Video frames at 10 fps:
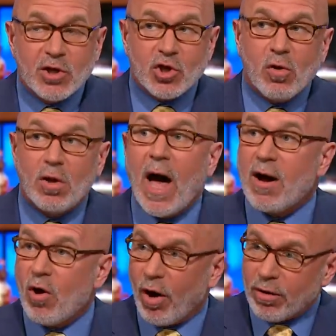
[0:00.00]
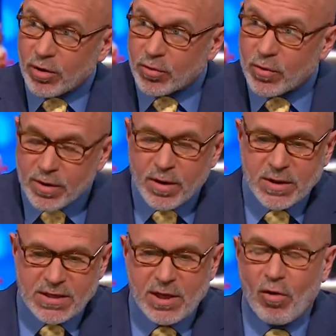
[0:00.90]
Joe Lockhart, who
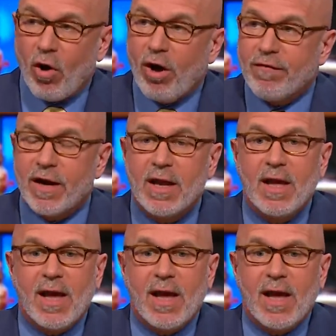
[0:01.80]
is here often,